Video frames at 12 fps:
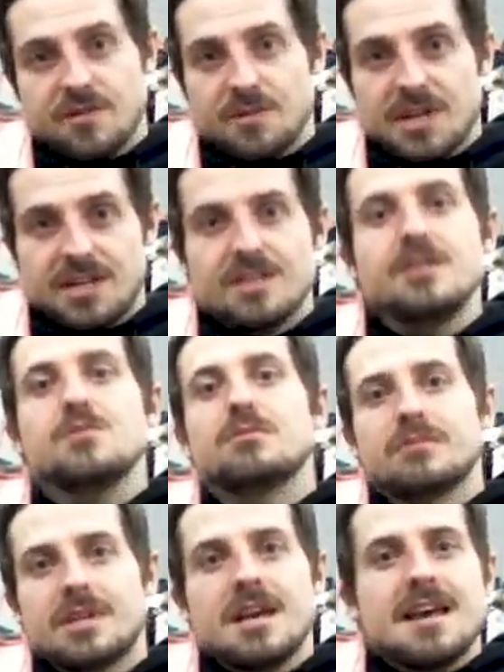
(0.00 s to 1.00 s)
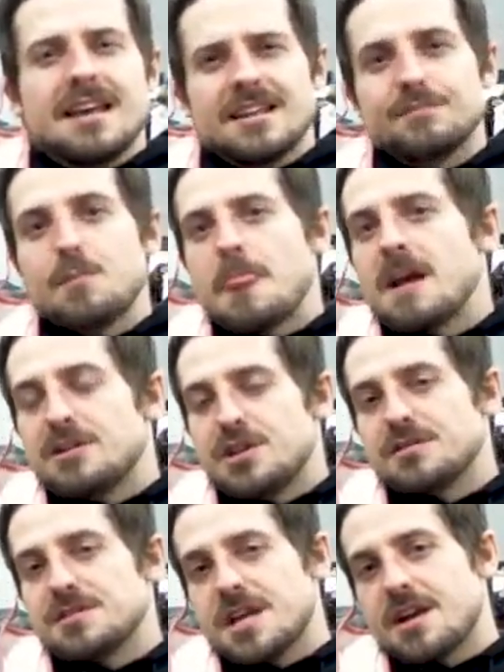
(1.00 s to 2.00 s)
Like, you
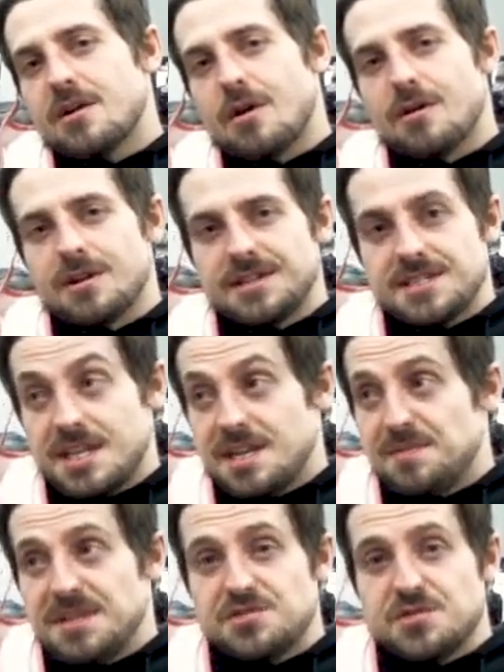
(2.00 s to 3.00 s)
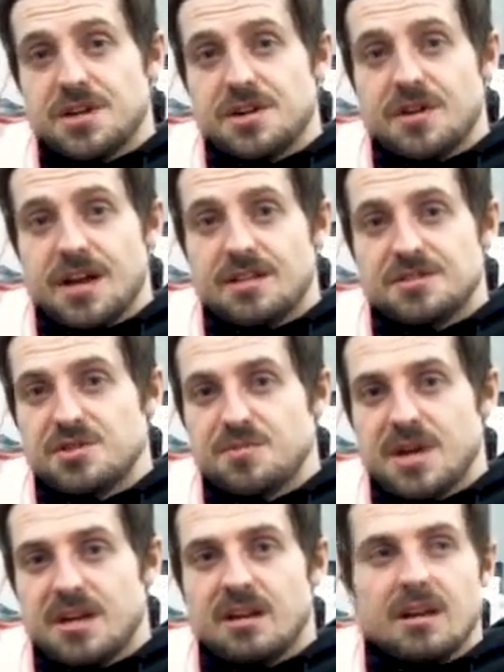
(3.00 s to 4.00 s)
understand how hard it is to keep these straight in your head? There's too many.